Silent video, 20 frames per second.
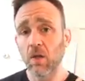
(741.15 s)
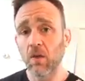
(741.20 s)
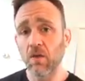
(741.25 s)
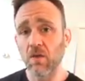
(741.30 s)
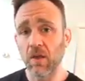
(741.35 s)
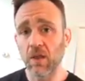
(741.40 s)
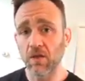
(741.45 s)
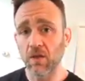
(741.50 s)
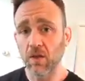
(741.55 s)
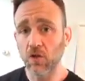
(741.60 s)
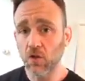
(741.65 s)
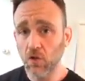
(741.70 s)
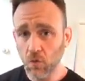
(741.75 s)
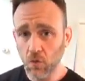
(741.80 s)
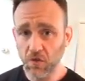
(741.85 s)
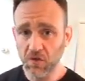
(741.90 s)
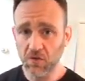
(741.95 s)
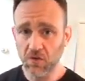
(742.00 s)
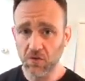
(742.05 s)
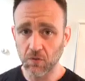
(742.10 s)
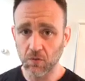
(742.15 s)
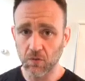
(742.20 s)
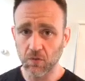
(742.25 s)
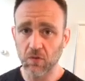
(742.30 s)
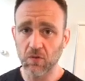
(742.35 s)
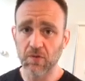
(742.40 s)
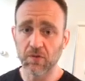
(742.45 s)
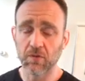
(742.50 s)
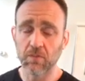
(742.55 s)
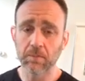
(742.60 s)
than the newer
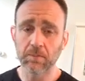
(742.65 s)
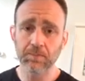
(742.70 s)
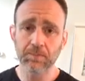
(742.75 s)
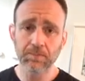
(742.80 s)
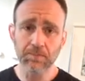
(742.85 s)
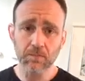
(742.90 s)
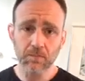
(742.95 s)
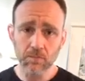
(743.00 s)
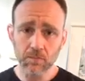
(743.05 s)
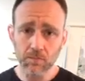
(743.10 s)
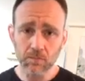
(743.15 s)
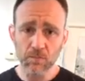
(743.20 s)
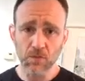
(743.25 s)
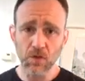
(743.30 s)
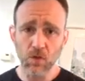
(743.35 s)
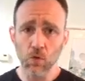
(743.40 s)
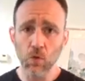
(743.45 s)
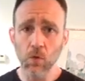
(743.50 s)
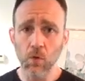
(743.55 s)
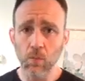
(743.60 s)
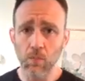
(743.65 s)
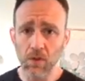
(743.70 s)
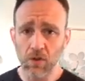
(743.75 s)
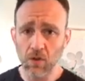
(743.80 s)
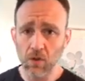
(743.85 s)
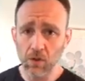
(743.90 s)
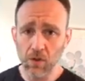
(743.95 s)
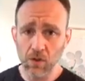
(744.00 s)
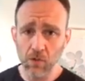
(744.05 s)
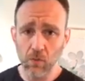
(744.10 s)
students who are
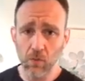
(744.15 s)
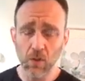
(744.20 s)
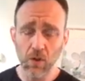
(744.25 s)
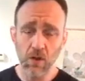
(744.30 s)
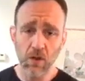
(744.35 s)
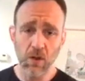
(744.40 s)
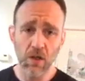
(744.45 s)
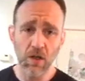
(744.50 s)
below you,